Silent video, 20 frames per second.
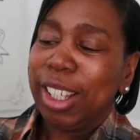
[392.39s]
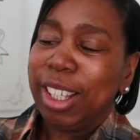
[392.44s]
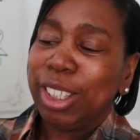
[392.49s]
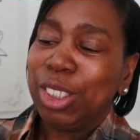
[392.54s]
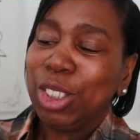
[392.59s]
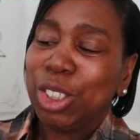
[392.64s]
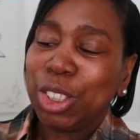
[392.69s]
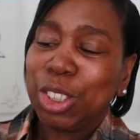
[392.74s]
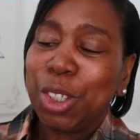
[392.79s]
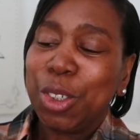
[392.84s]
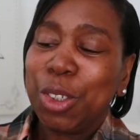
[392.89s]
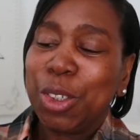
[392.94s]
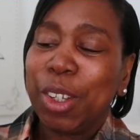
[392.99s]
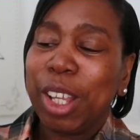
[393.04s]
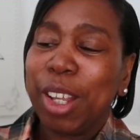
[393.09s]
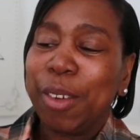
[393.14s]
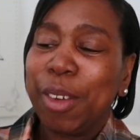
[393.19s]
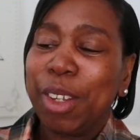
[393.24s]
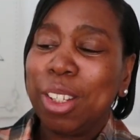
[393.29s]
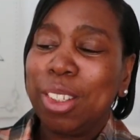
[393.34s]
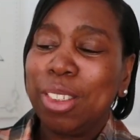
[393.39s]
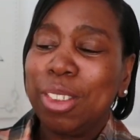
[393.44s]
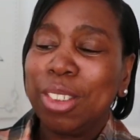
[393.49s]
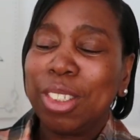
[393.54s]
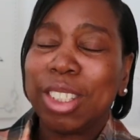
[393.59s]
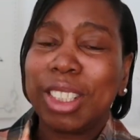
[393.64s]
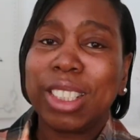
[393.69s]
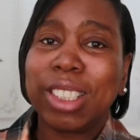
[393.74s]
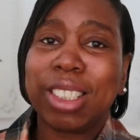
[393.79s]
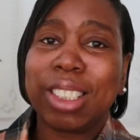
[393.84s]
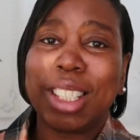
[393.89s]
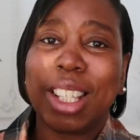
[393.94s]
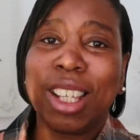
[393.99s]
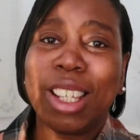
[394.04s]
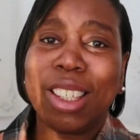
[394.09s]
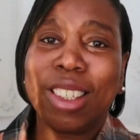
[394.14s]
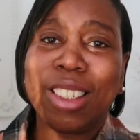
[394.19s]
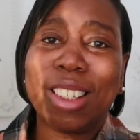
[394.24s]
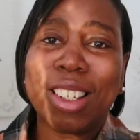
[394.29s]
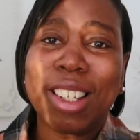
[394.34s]
and show you how it looks.
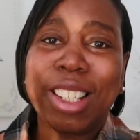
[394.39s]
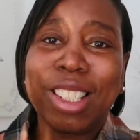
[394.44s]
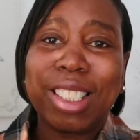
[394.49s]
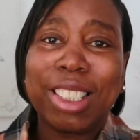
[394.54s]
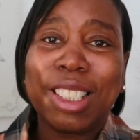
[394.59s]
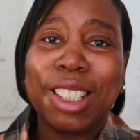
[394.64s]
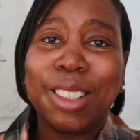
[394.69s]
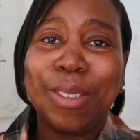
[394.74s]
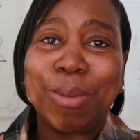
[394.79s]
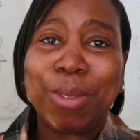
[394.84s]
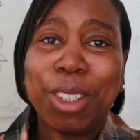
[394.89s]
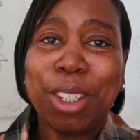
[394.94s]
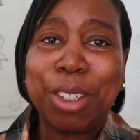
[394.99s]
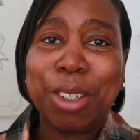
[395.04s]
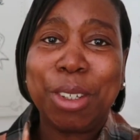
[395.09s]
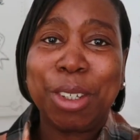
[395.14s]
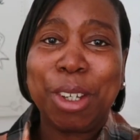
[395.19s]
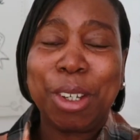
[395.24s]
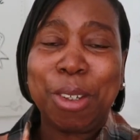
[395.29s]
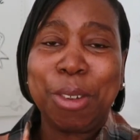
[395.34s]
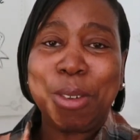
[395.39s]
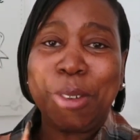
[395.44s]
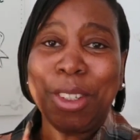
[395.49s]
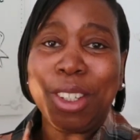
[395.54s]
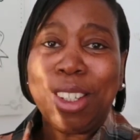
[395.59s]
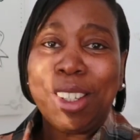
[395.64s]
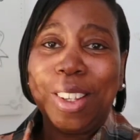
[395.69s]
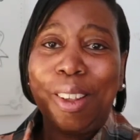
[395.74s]
And guys, there you go.